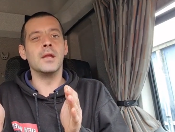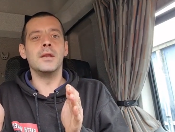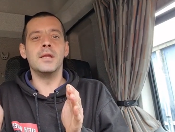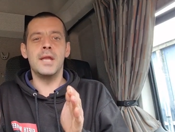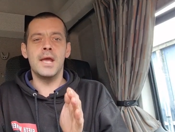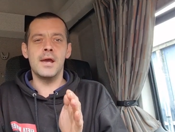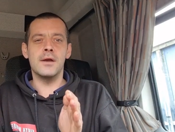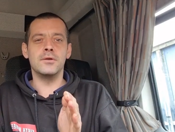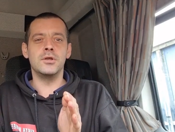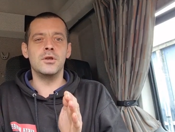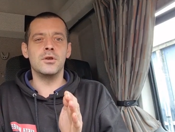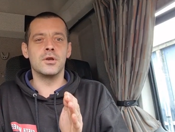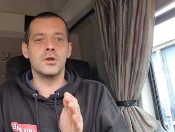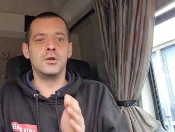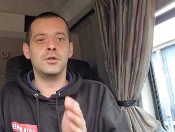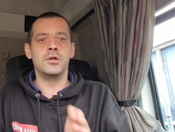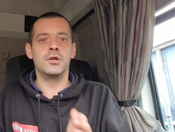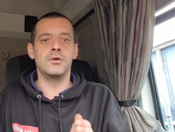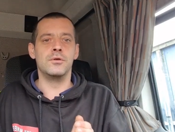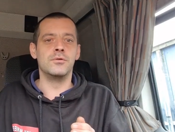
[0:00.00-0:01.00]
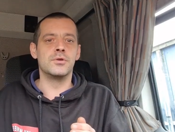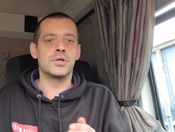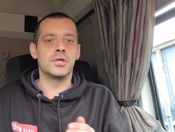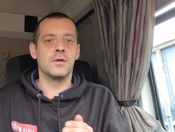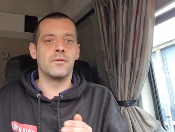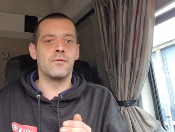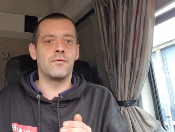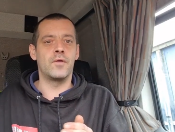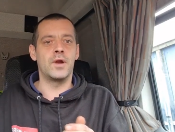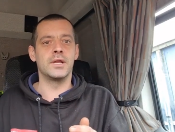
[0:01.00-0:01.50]
Now you can use
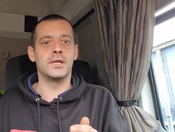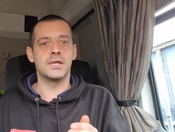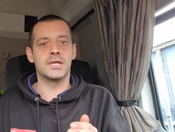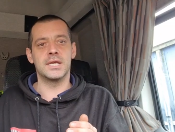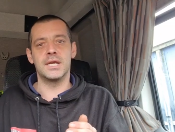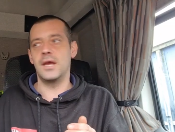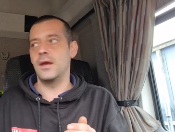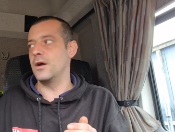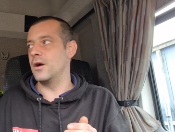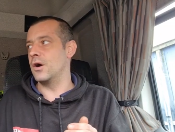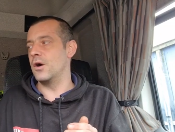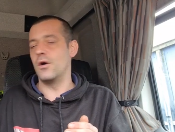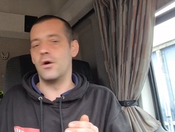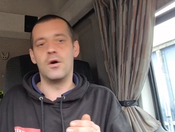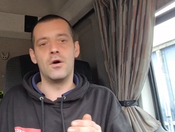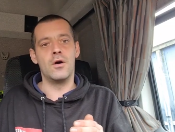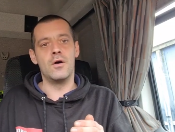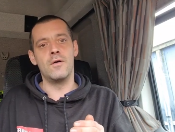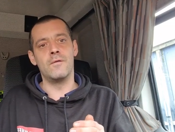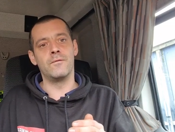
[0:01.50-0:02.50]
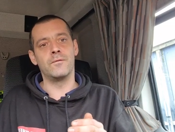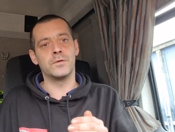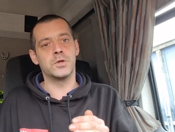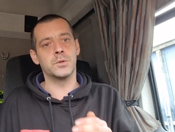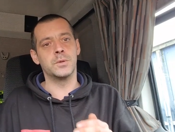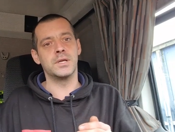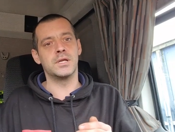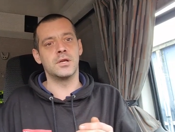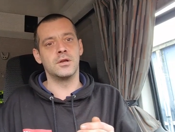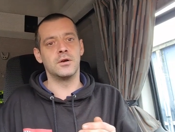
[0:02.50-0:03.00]
the front set of
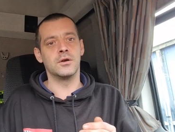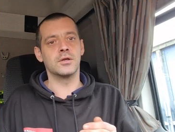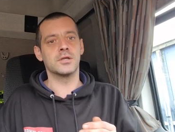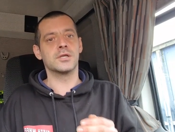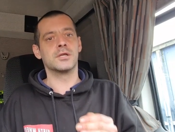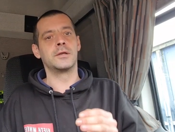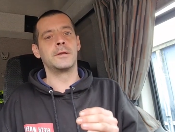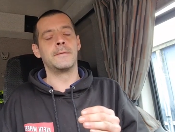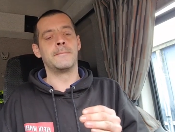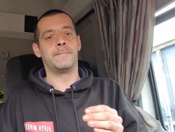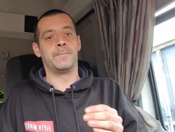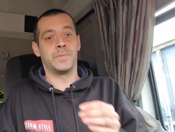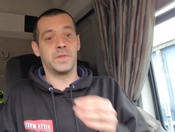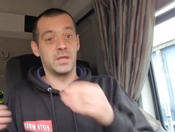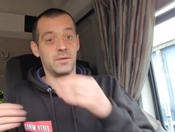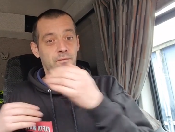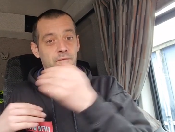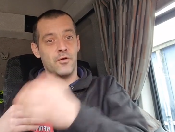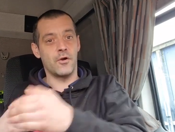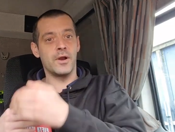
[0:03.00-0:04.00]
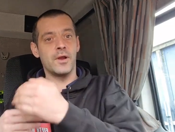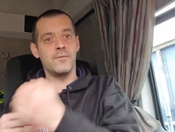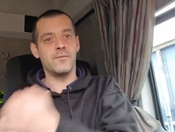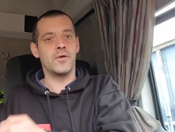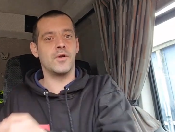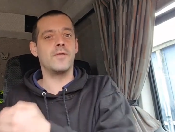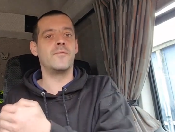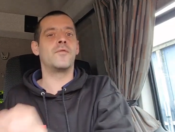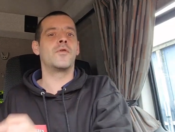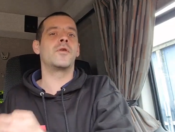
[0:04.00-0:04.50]
twist locks, the
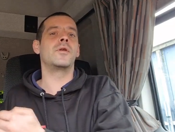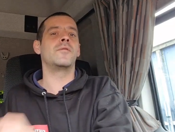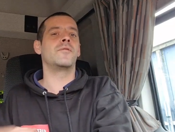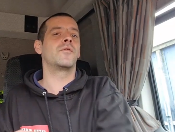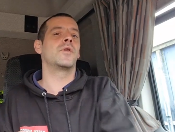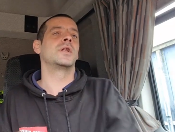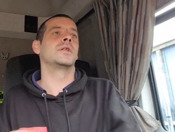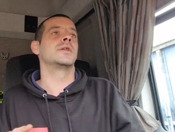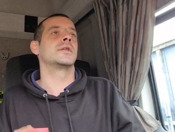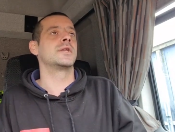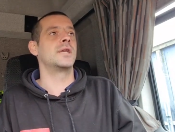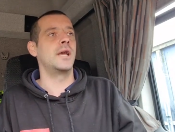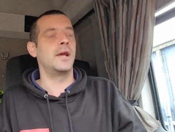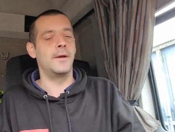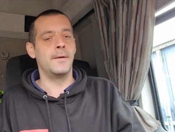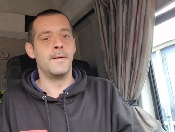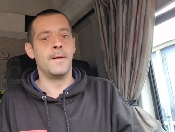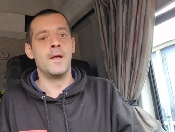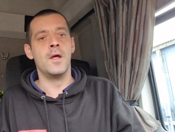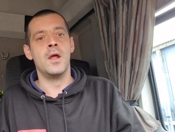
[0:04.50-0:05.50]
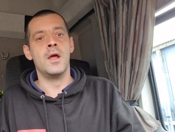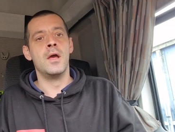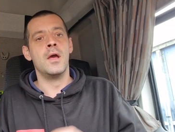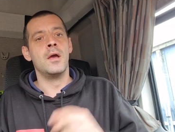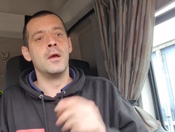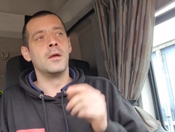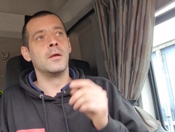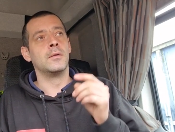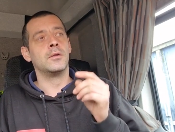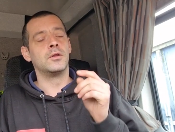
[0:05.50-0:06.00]
very front set.
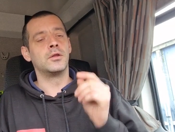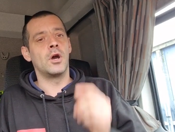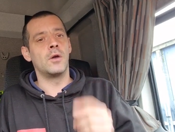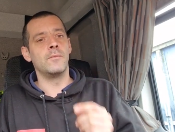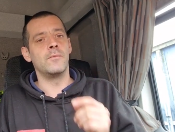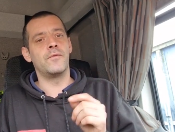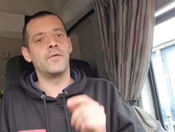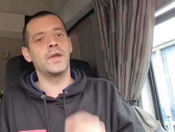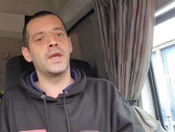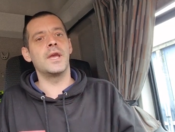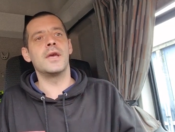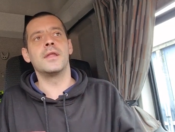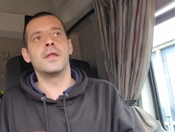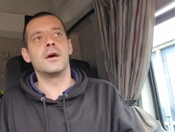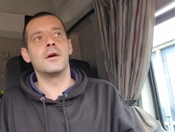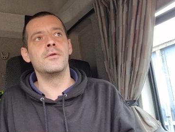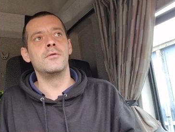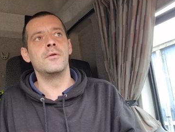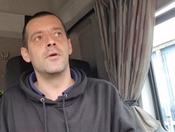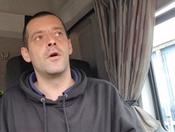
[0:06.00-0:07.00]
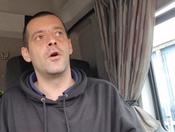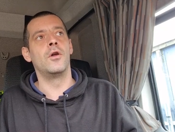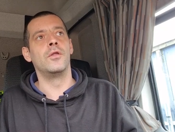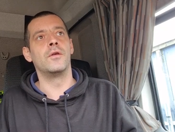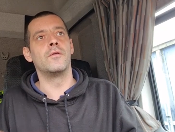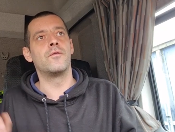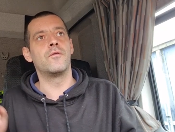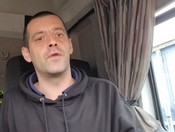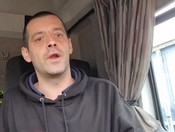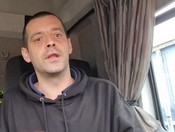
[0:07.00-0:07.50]
Don't forget though, on
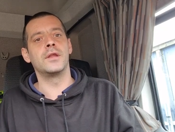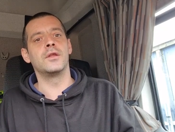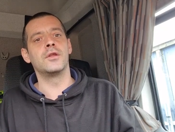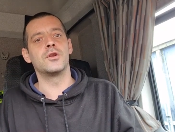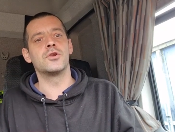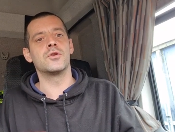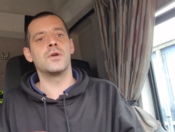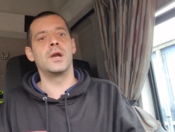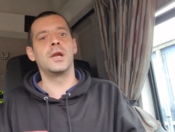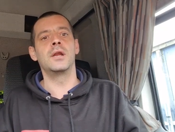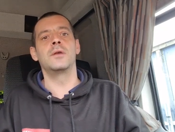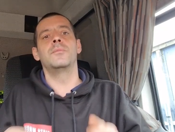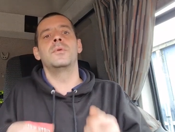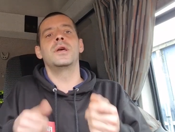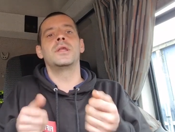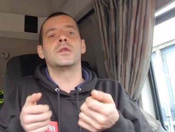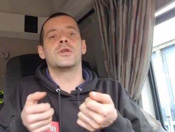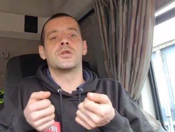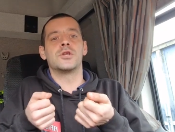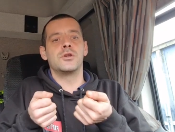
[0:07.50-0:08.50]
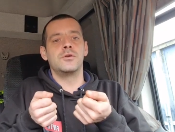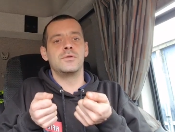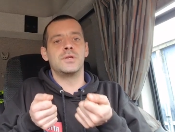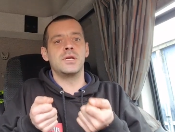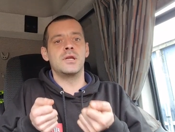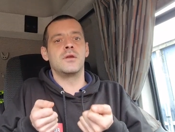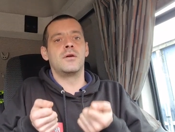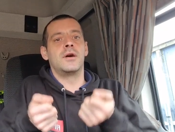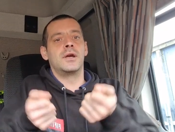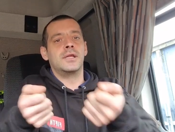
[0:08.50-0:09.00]
the front of the trailer where the
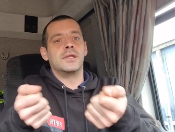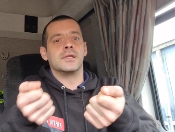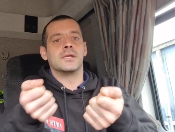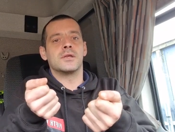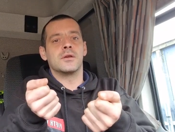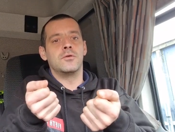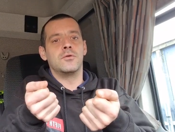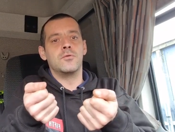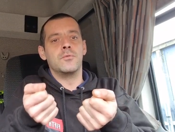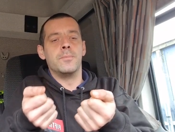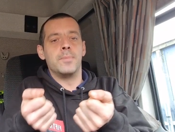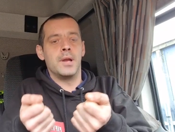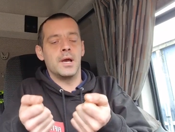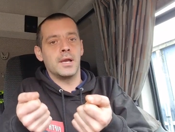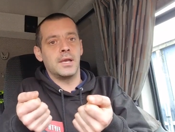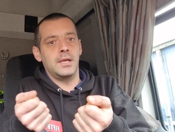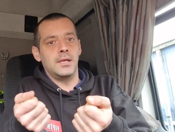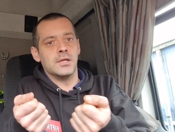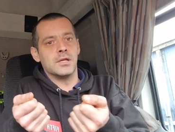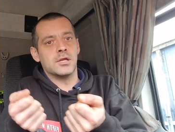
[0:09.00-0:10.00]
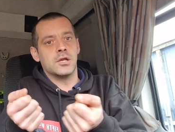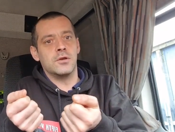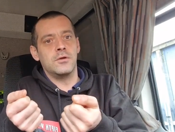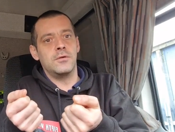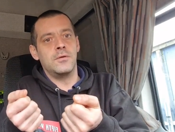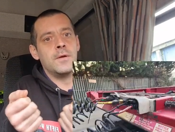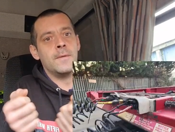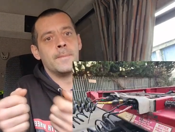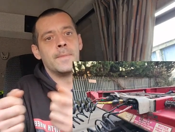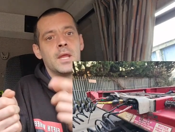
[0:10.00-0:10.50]
Susie lines all plug
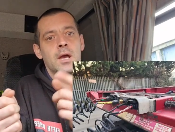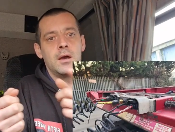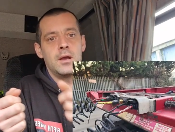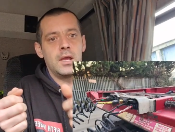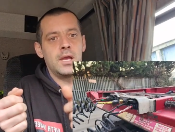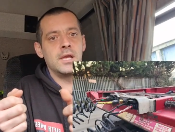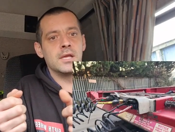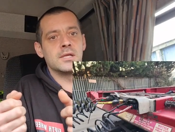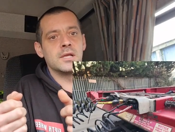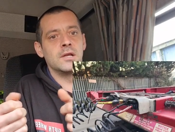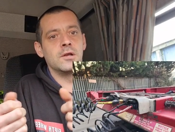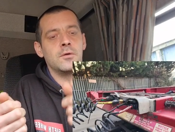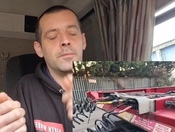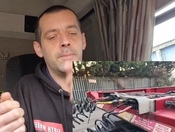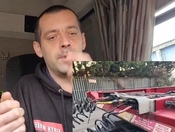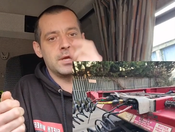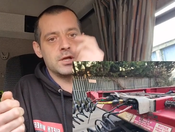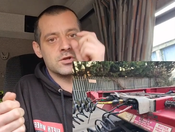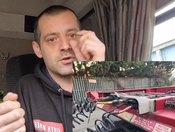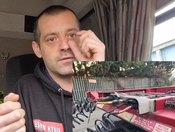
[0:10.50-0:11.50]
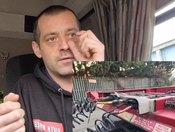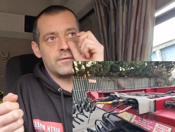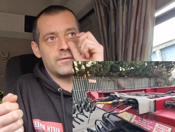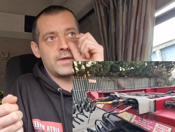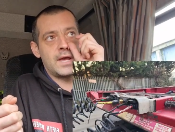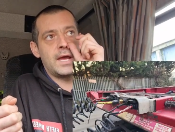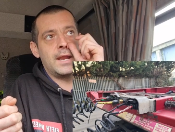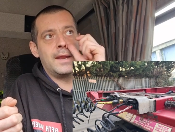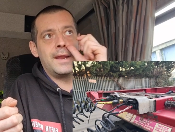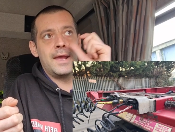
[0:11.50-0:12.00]
into, here's a little picture of
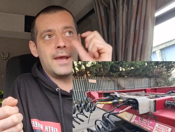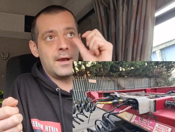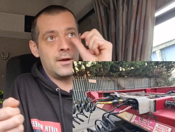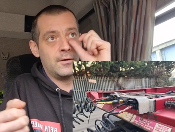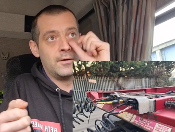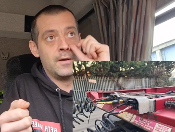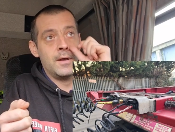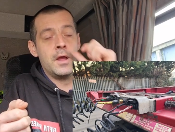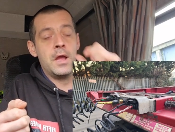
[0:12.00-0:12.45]
that now.